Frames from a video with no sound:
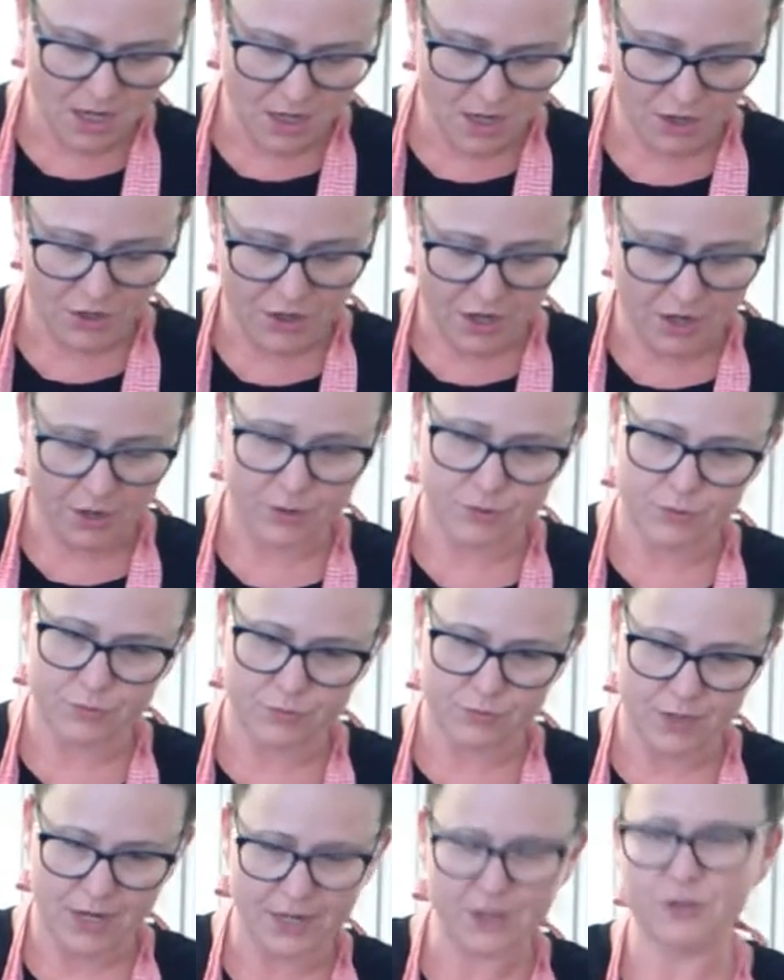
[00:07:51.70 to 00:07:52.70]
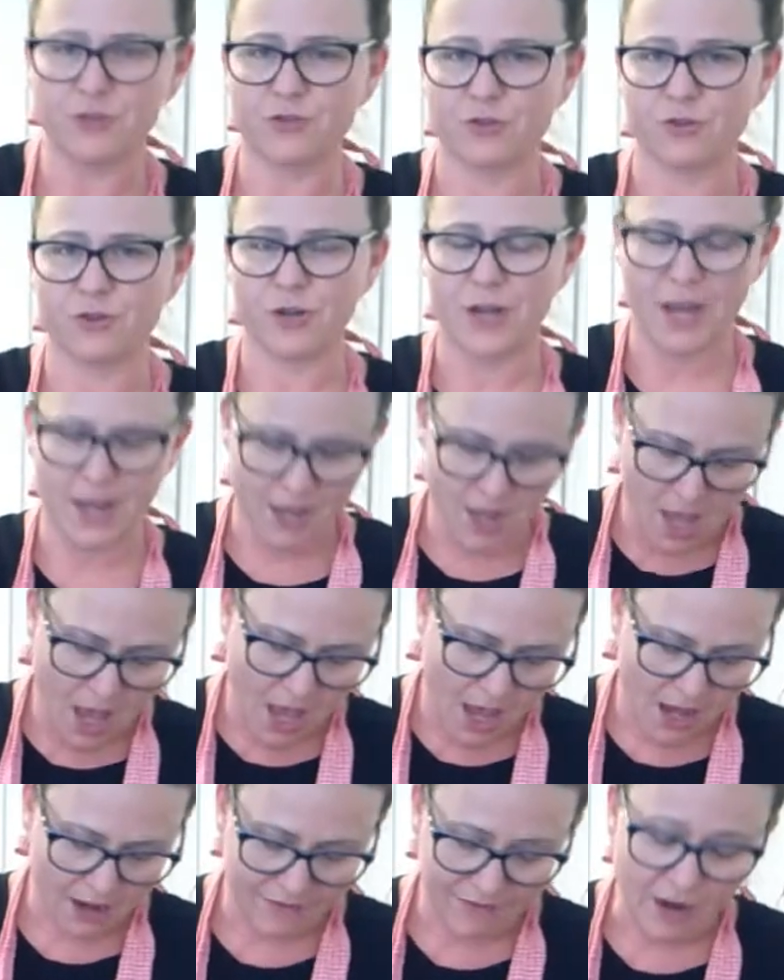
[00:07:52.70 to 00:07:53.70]
Or no, I use Gruyere.
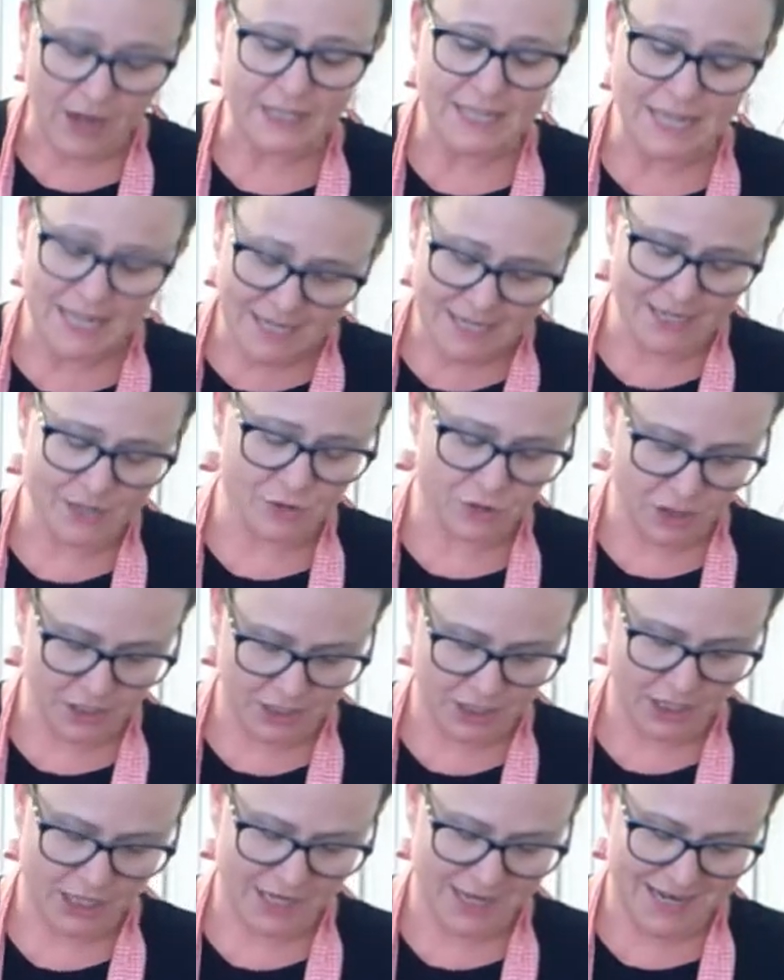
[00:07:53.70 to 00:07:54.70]
Fontina is really good